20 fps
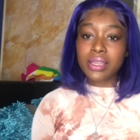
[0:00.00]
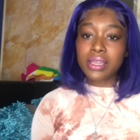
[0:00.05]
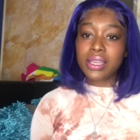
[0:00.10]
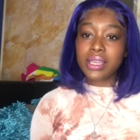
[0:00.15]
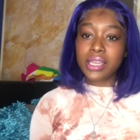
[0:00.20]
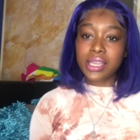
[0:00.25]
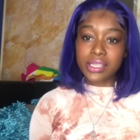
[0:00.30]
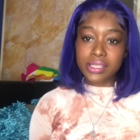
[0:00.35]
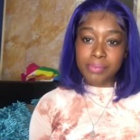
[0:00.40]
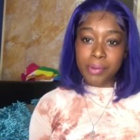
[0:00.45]

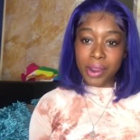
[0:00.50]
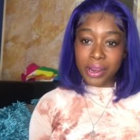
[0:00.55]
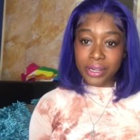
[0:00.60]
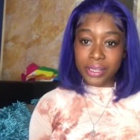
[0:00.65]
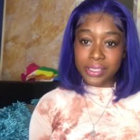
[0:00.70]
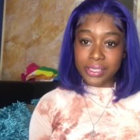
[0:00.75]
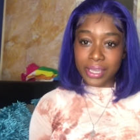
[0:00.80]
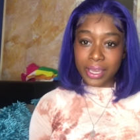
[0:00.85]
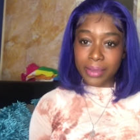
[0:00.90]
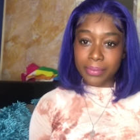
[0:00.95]
it's party
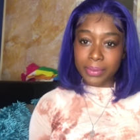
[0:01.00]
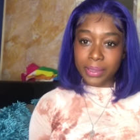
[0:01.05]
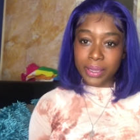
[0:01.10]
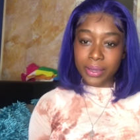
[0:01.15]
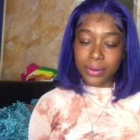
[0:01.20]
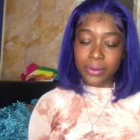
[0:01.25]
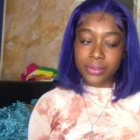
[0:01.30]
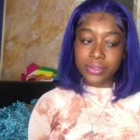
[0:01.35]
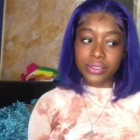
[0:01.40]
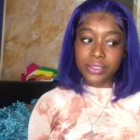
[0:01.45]
time
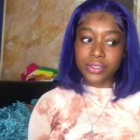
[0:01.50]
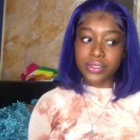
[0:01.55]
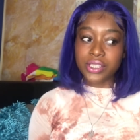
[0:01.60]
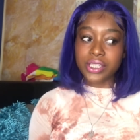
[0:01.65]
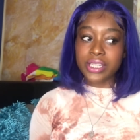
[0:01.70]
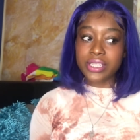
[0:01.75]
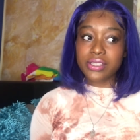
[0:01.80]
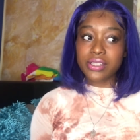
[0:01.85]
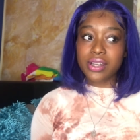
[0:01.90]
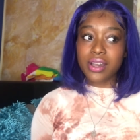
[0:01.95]
now. So she
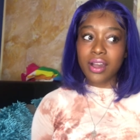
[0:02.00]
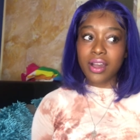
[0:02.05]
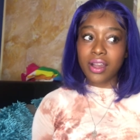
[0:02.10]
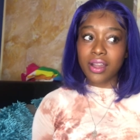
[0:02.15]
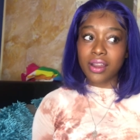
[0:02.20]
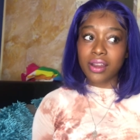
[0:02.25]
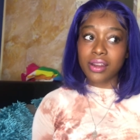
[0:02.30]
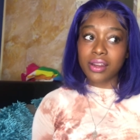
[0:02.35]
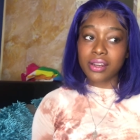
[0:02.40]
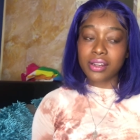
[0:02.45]
has a
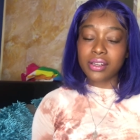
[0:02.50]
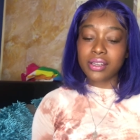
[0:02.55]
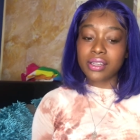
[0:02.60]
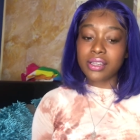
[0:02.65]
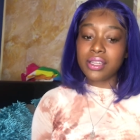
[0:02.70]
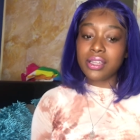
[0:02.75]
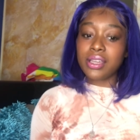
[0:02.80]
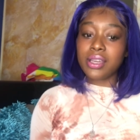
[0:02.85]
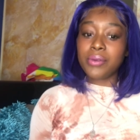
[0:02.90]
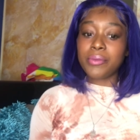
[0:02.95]
car
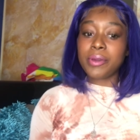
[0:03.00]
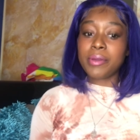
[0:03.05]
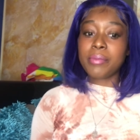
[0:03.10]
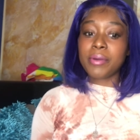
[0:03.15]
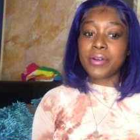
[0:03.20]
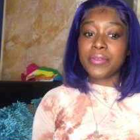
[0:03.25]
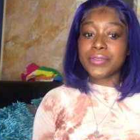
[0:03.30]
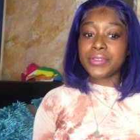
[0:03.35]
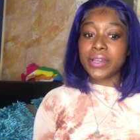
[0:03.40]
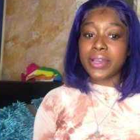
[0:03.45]
we
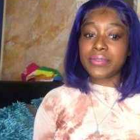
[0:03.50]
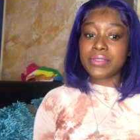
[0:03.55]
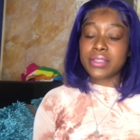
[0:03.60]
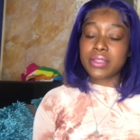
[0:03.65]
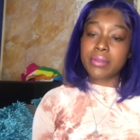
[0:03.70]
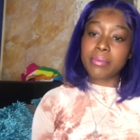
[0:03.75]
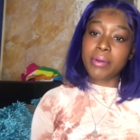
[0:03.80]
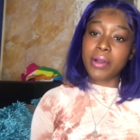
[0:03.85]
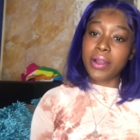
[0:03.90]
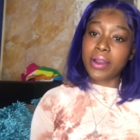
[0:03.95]
both drive to
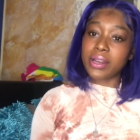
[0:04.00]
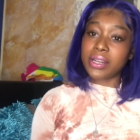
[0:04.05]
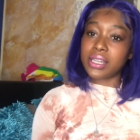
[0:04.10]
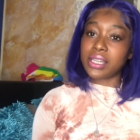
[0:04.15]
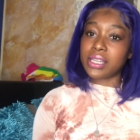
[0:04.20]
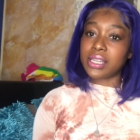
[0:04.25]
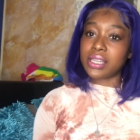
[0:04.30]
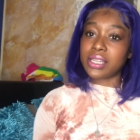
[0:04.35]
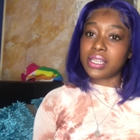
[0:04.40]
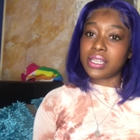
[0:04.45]
the
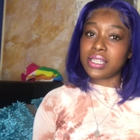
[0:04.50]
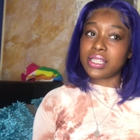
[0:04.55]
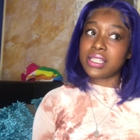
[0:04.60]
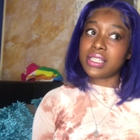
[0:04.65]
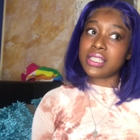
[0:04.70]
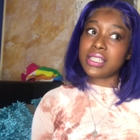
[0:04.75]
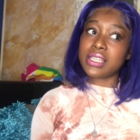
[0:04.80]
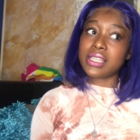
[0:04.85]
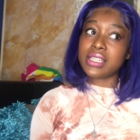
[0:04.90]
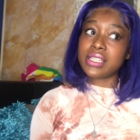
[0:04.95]
party
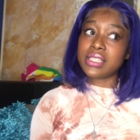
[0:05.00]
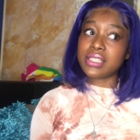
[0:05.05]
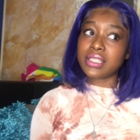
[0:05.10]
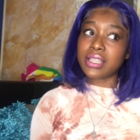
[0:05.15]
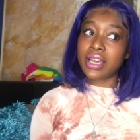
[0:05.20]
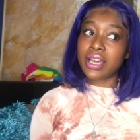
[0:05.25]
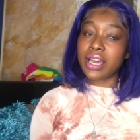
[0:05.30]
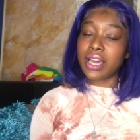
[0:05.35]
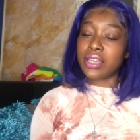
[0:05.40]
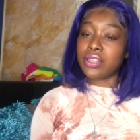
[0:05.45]
he's
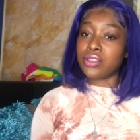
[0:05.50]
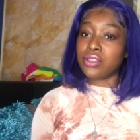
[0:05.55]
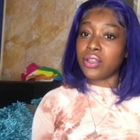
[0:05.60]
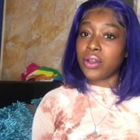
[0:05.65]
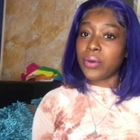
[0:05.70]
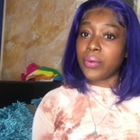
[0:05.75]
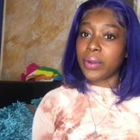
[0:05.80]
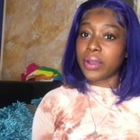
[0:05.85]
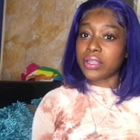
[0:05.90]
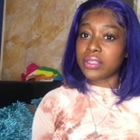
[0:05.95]
not
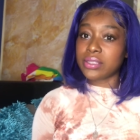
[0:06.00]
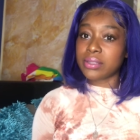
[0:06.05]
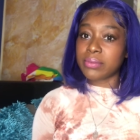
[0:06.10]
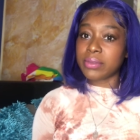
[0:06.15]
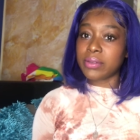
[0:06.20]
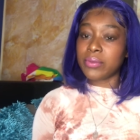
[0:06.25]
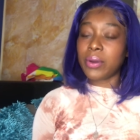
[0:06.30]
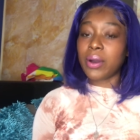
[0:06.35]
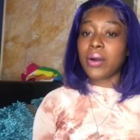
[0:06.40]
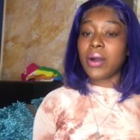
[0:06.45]
nowhere to be
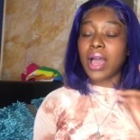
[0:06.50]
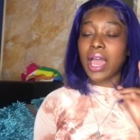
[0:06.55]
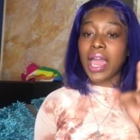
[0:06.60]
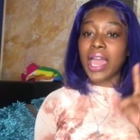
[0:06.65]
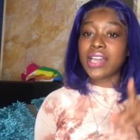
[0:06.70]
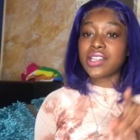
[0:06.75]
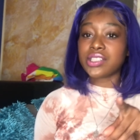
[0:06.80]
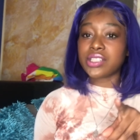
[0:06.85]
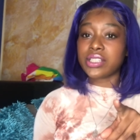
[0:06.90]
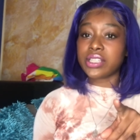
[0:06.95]
well
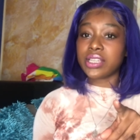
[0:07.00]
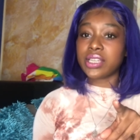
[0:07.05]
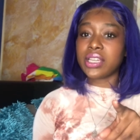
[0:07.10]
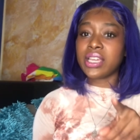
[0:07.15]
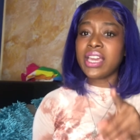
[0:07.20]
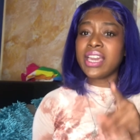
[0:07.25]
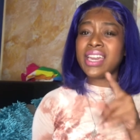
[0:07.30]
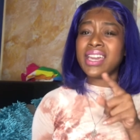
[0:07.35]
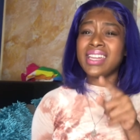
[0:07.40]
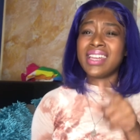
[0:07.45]
actually
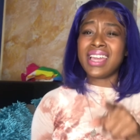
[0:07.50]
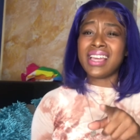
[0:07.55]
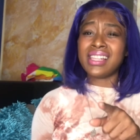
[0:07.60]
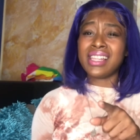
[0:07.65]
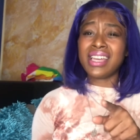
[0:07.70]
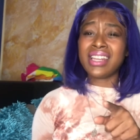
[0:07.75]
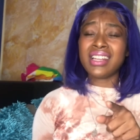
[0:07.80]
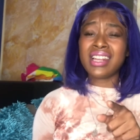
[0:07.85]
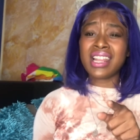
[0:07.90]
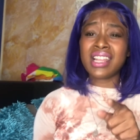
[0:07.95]
in
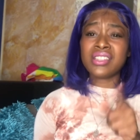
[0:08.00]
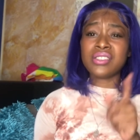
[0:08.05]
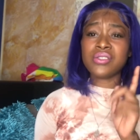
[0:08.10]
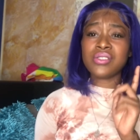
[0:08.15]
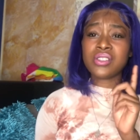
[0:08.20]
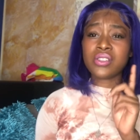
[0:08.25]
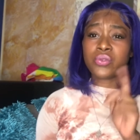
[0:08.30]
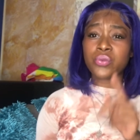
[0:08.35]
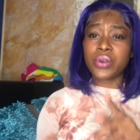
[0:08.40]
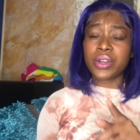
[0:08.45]
atlanta they do
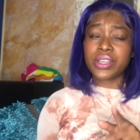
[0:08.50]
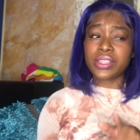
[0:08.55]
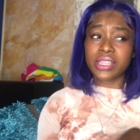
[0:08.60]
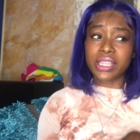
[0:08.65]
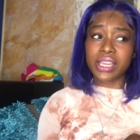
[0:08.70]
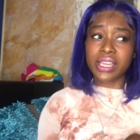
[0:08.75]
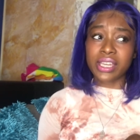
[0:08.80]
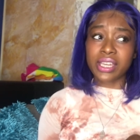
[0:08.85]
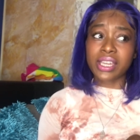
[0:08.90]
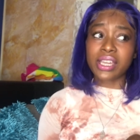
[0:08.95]
this weird
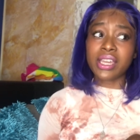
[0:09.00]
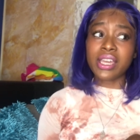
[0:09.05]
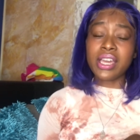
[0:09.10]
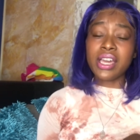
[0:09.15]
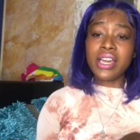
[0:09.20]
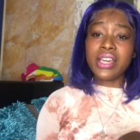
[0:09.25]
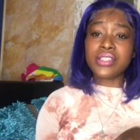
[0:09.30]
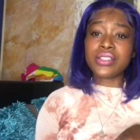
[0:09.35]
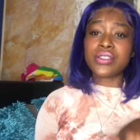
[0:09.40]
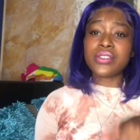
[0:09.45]
thing
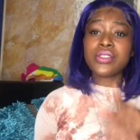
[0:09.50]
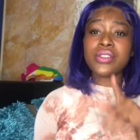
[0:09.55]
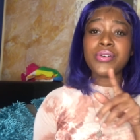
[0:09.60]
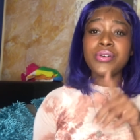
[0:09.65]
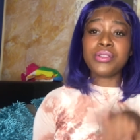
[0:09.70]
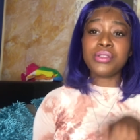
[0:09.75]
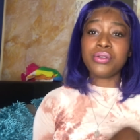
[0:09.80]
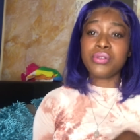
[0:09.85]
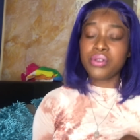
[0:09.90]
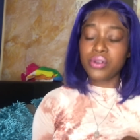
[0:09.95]
so you know
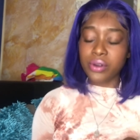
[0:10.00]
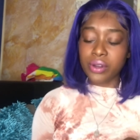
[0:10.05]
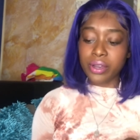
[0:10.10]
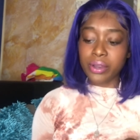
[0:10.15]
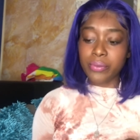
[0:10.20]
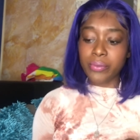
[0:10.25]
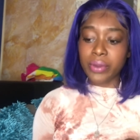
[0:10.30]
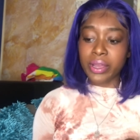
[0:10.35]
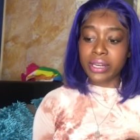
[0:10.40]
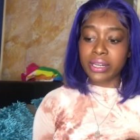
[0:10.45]
in new york
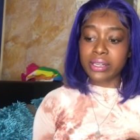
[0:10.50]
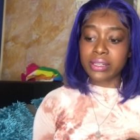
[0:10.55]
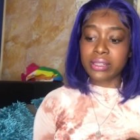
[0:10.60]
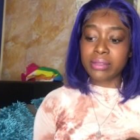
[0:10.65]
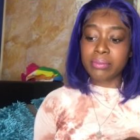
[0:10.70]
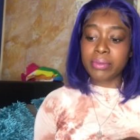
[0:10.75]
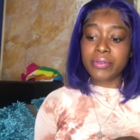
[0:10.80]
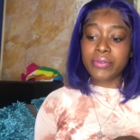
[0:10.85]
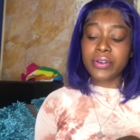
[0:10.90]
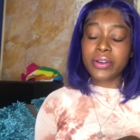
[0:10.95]
when
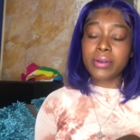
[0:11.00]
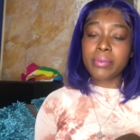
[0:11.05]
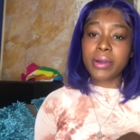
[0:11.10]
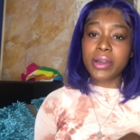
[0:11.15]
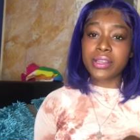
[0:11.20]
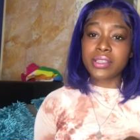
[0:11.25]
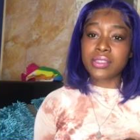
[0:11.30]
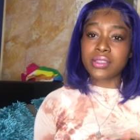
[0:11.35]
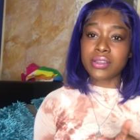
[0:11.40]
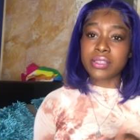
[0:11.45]
before the
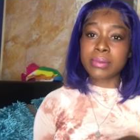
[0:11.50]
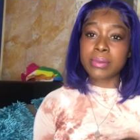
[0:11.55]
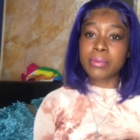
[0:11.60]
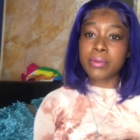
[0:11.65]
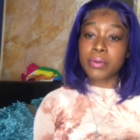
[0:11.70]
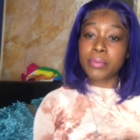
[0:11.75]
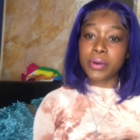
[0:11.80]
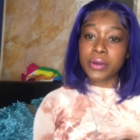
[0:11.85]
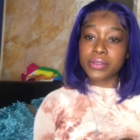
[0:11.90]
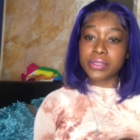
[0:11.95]
party starts
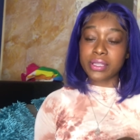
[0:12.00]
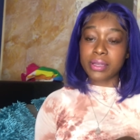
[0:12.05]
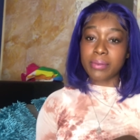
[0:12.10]
people post up